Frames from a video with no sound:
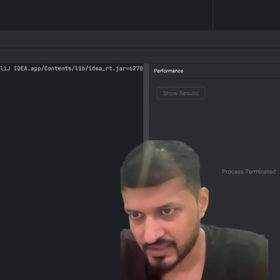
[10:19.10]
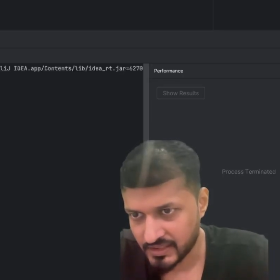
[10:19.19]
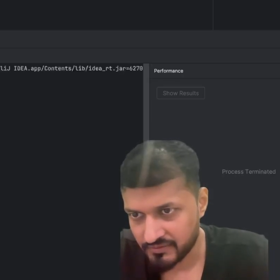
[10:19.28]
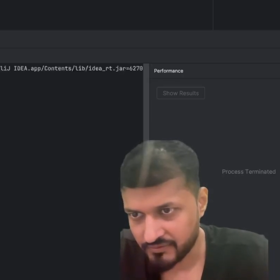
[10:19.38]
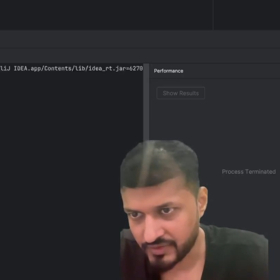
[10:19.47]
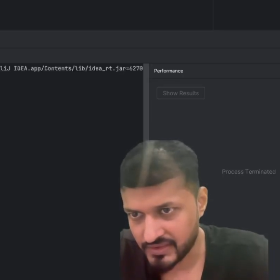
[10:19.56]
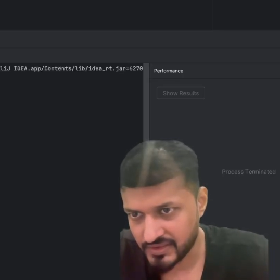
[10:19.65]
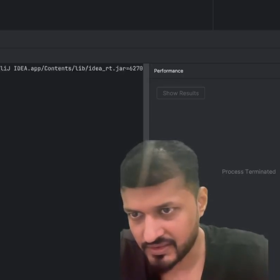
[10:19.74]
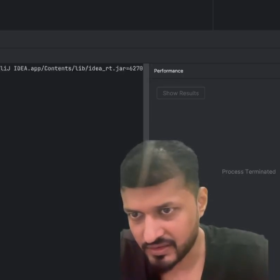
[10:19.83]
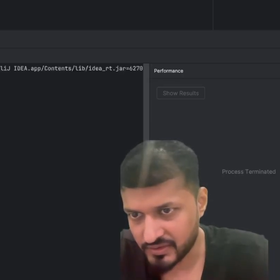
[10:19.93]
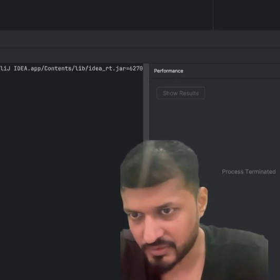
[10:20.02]
Fizz
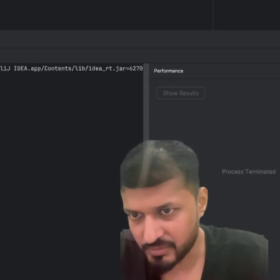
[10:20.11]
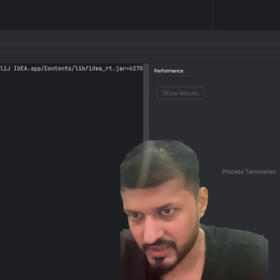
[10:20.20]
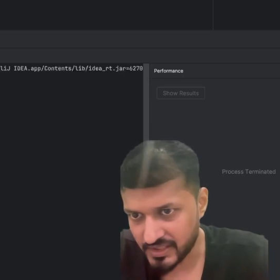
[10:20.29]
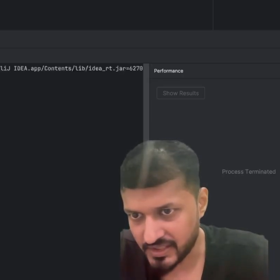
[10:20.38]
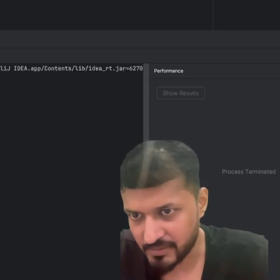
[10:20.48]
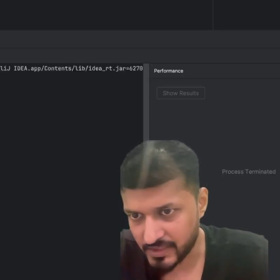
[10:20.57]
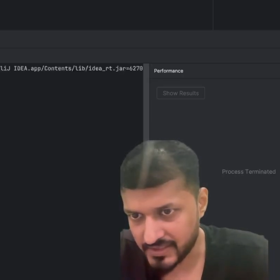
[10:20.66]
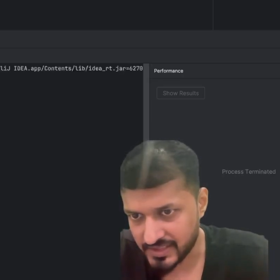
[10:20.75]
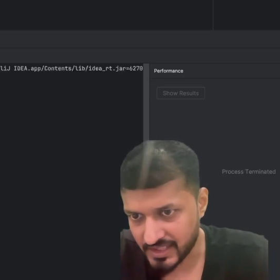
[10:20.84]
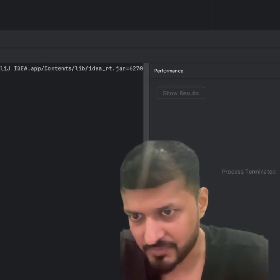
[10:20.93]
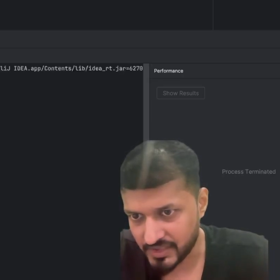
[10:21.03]
is also printed by
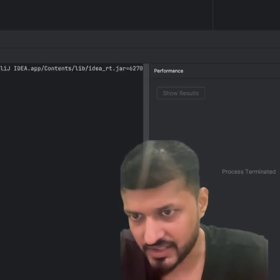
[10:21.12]
same